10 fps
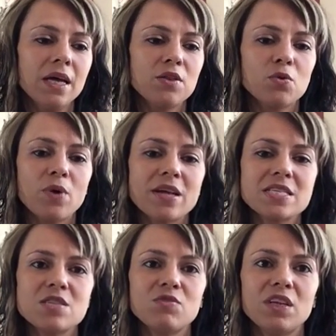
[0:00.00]
The
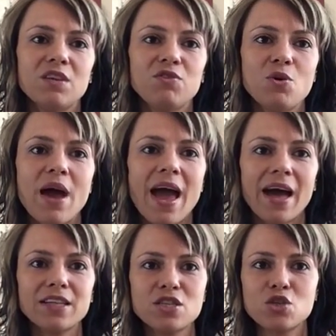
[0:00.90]
rest of it, if you
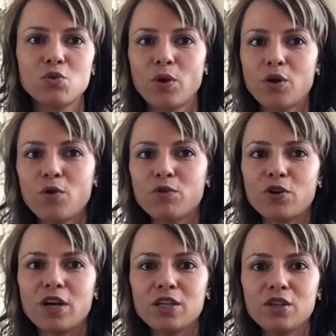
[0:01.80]
had to run
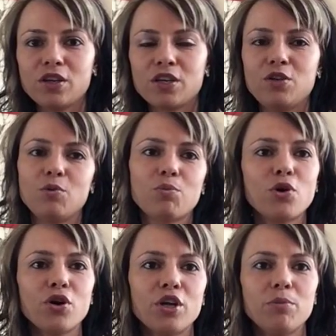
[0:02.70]
over and look, you
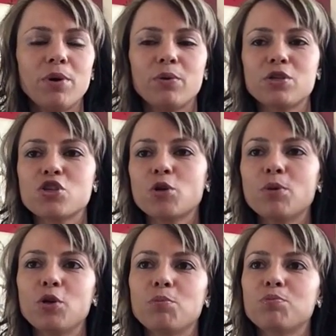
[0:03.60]
could, but with
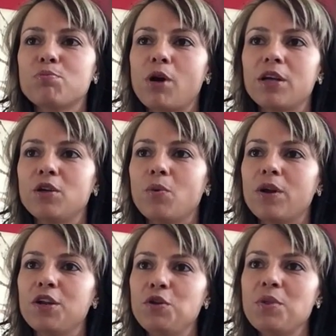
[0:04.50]
turbo you probably don't
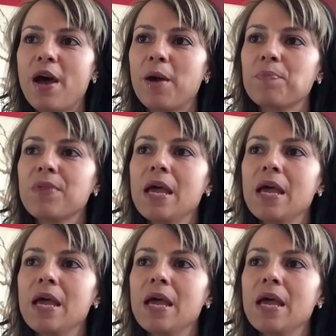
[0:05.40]
want to do that.